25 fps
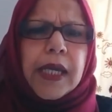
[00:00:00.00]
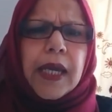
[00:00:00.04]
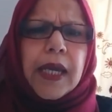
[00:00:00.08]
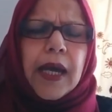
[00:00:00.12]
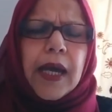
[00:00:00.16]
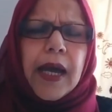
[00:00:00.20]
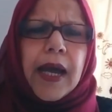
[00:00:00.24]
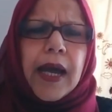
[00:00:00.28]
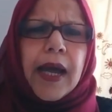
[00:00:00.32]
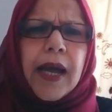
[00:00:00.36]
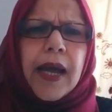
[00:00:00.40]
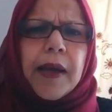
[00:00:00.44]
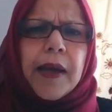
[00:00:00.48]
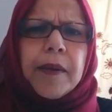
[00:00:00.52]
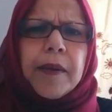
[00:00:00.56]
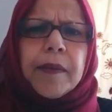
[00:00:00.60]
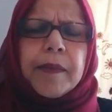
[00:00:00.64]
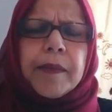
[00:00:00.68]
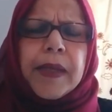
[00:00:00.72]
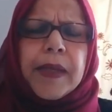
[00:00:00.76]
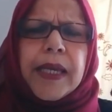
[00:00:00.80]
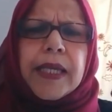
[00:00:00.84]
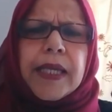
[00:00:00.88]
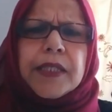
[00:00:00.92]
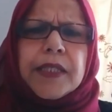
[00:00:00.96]
uh,
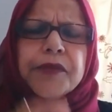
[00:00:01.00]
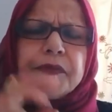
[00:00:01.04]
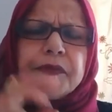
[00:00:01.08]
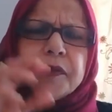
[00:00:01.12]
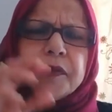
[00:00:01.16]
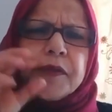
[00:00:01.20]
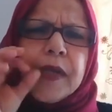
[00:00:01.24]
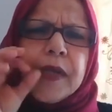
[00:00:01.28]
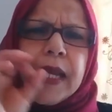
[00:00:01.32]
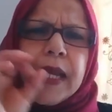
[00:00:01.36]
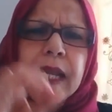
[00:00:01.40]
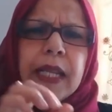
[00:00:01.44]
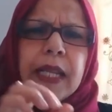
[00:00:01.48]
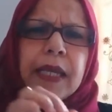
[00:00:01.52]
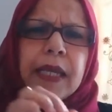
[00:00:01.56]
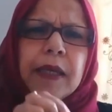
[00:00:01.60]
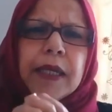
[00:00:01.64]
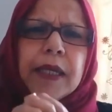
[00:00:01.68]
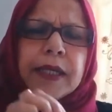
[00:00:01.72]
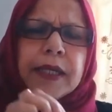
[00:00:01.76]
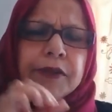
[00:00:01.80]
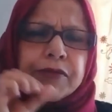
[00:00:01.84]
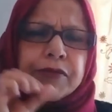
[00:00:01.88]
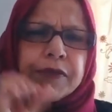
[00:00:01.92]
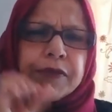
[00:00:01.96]
is
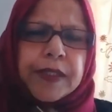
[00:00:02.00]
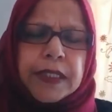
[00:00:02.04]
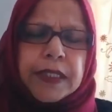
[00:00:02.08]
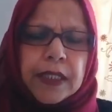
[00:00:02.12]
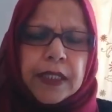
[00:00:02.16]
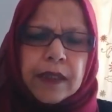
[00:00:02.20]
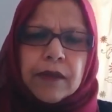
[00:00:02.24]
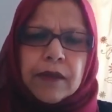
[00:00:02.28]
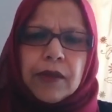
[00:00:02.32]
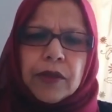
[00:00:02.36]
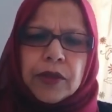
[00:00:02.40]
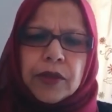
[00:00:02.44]
really critical.